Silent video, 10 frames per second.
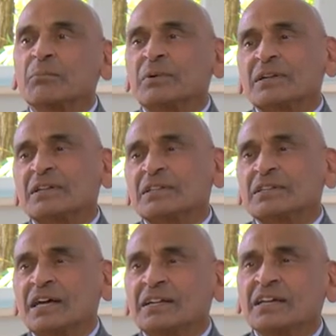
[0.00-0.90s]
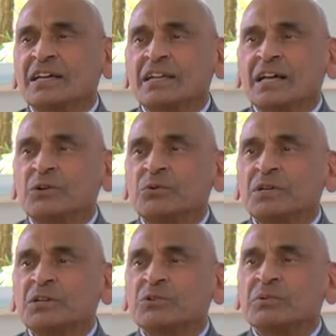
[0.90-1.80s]
But that again, I don't
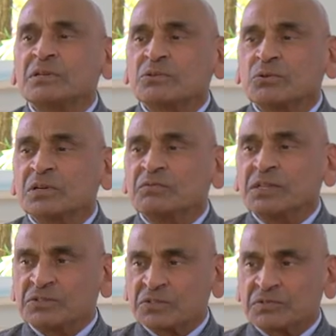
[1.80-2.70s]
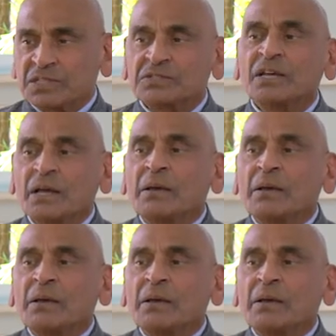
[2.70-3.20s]
need to be so convinced of this,